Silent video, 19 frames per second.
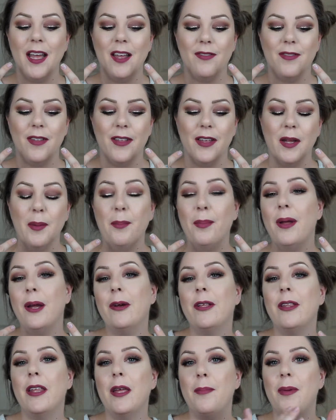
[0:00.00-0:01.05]
I feel like a
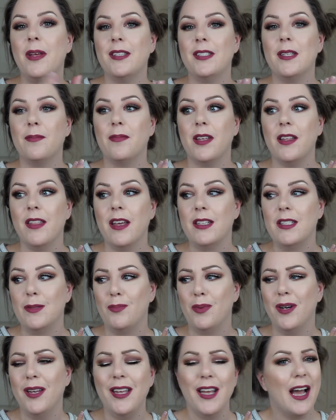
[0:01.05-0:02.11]
berry lip is something that's
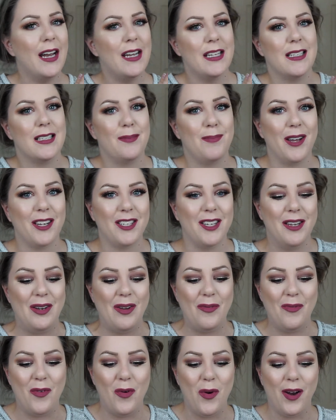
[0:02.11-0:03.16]
pretty
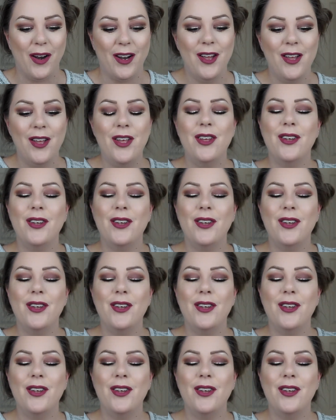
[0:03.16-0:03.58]
unexpected for